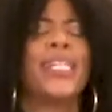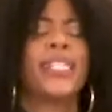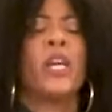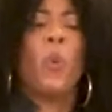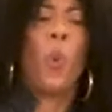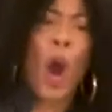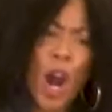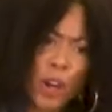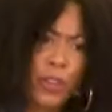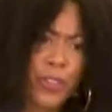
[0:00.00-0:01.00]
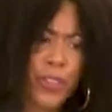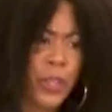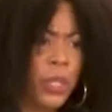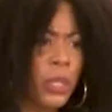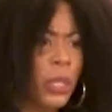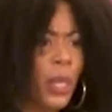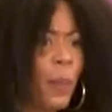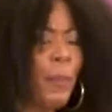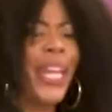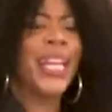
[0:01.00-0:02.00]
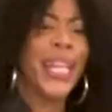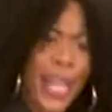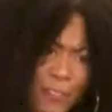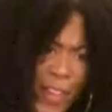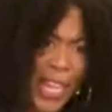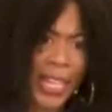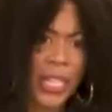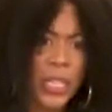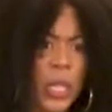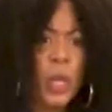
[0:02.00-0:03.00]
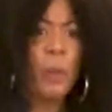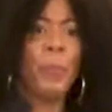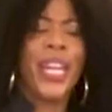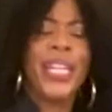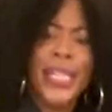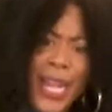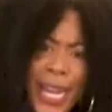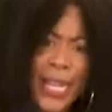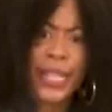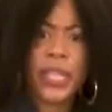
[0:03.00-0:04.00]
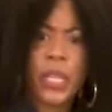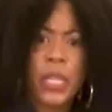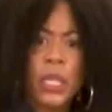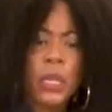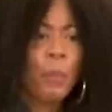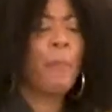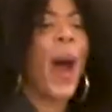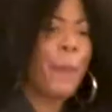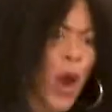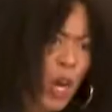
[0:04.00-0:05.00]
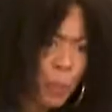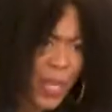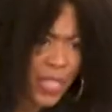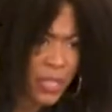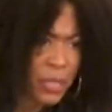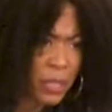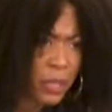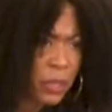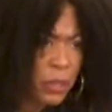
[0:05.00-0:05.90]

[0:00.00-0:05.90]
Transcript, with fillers: is it worth me living beneath my purpose?